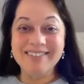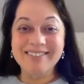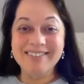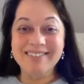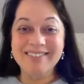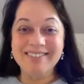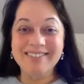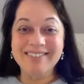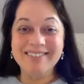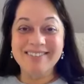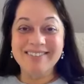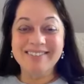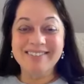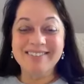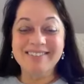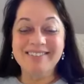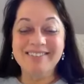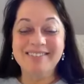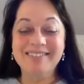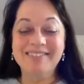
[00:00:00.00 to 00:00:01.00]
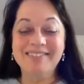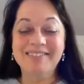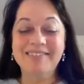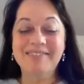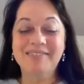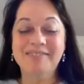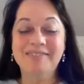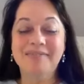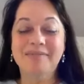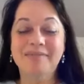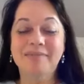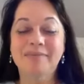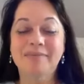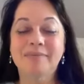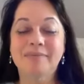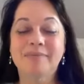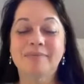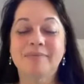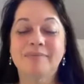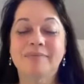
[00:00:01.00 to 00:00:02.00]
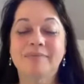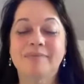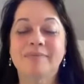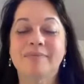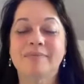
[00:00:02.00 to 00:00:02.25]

(no one is talking)